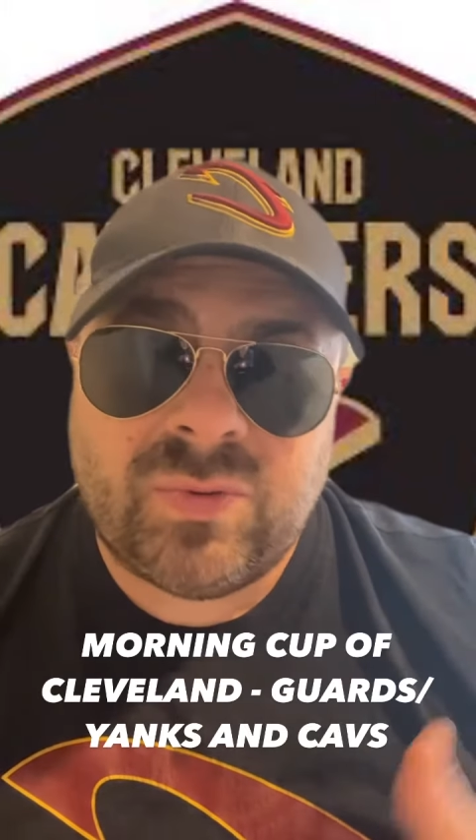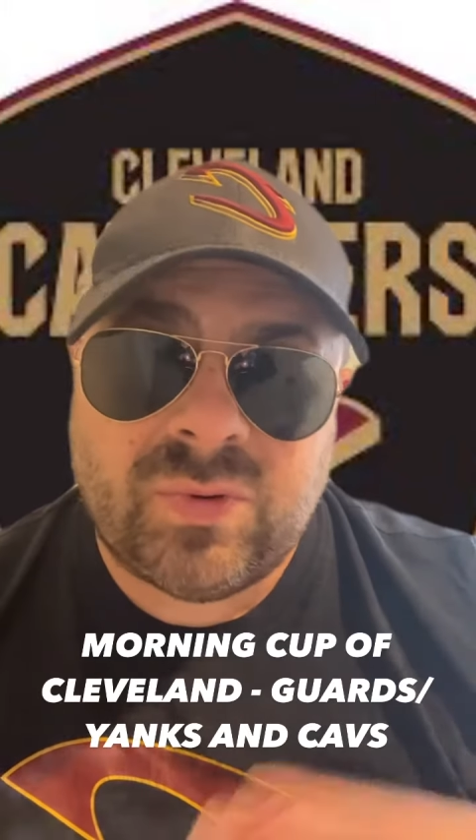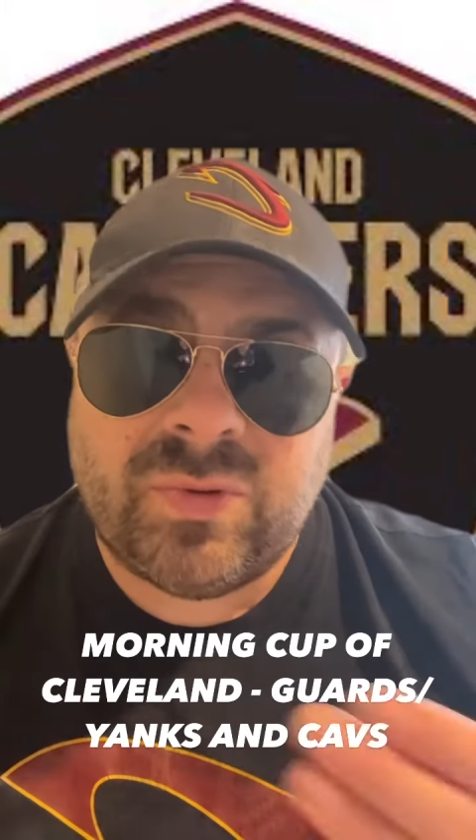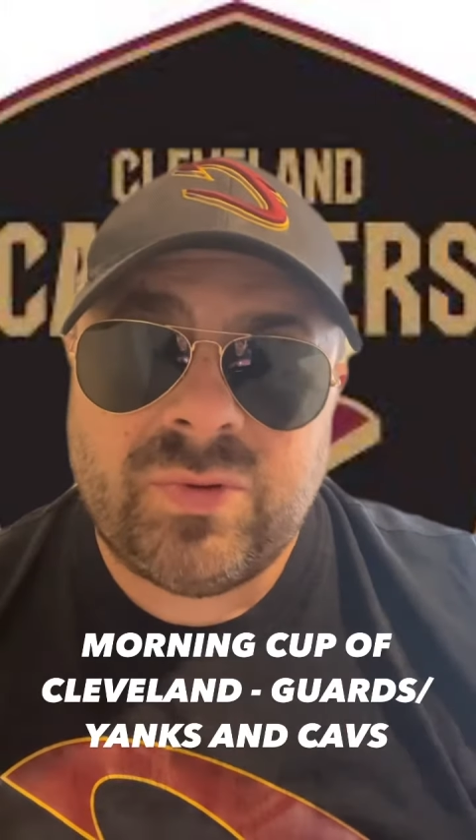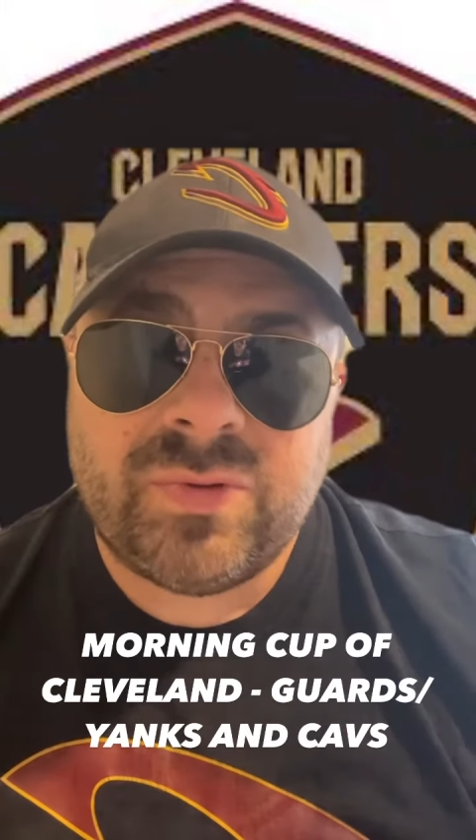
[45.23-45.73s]
will
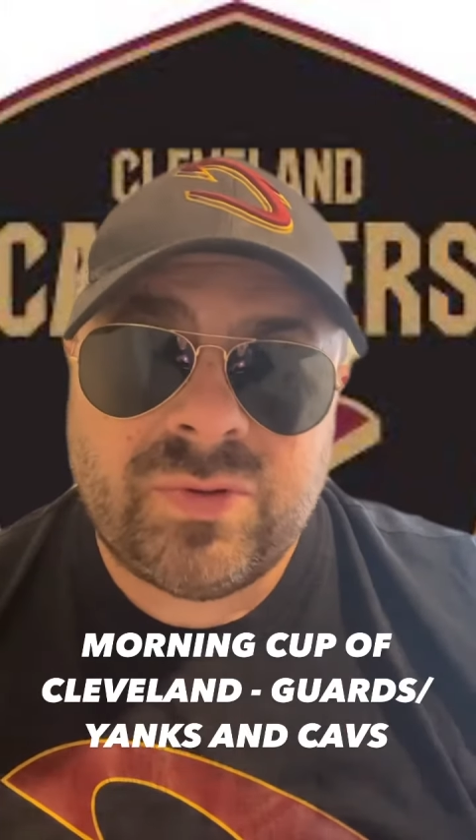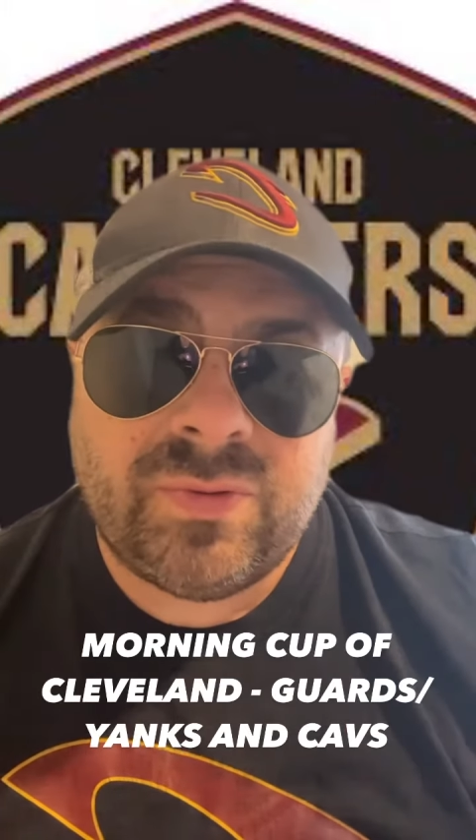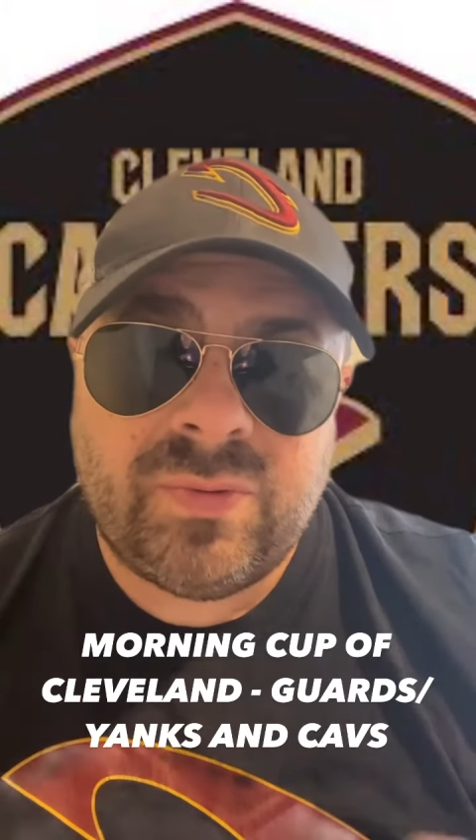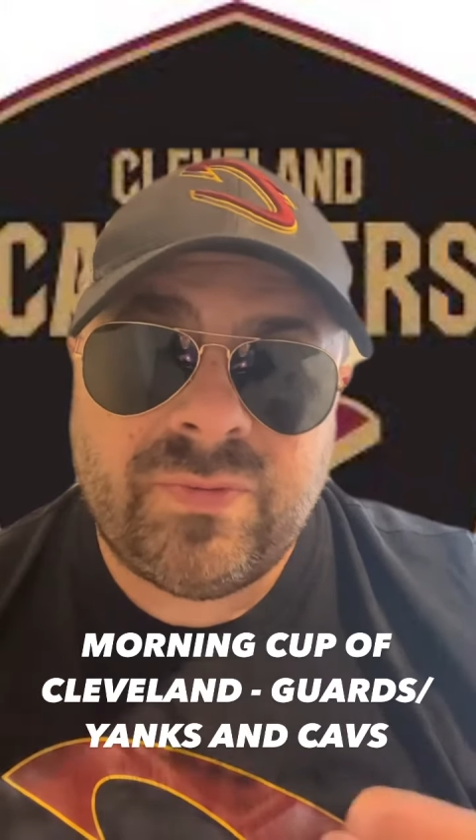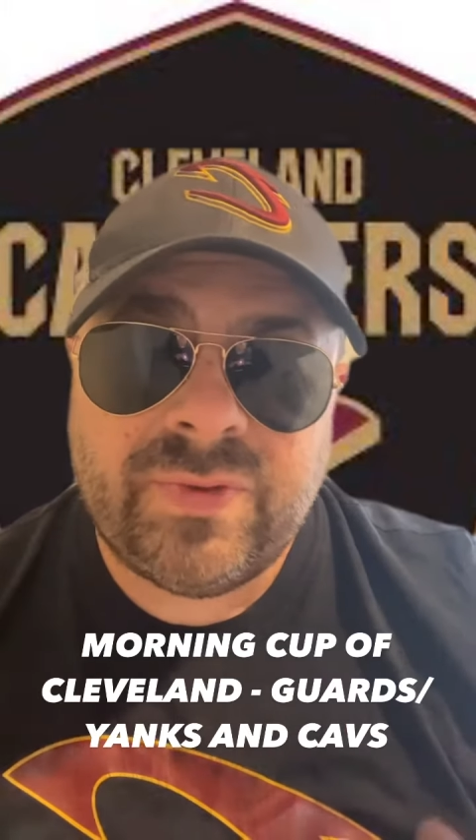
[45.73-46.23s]
lose
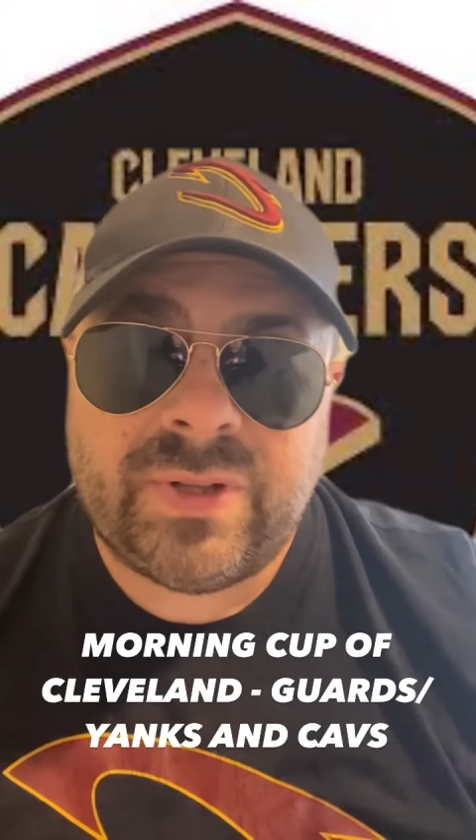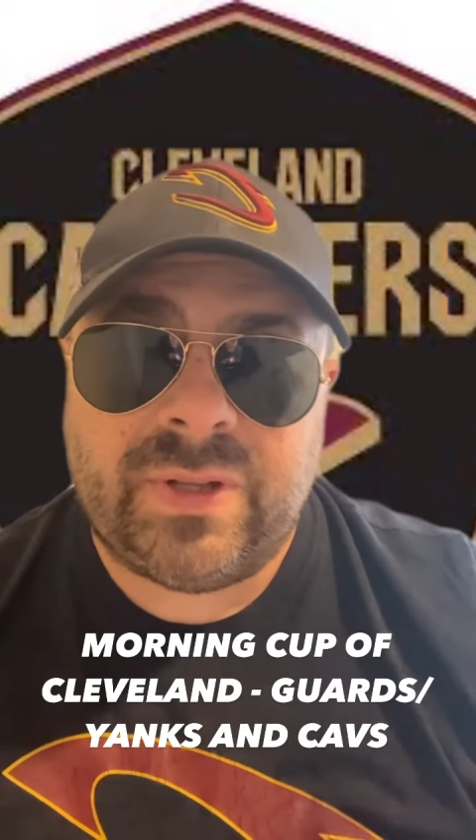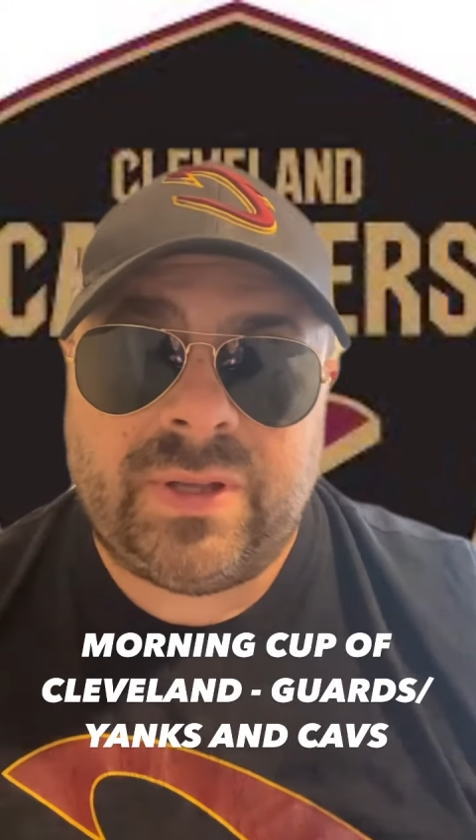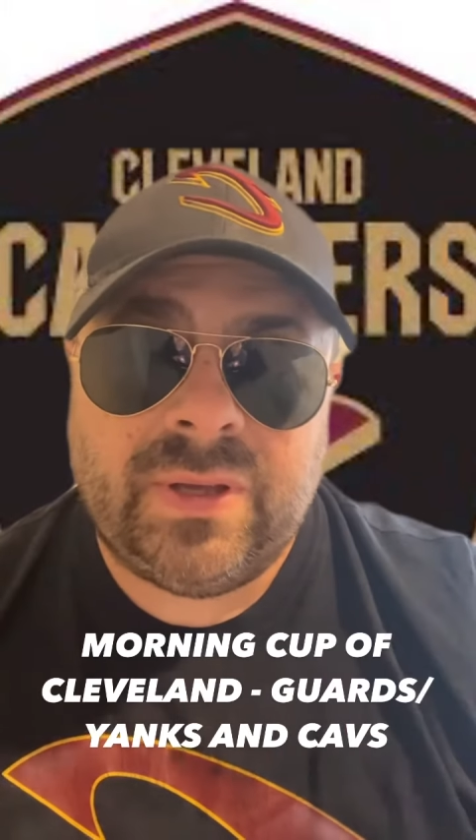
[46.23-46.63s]
to Philly,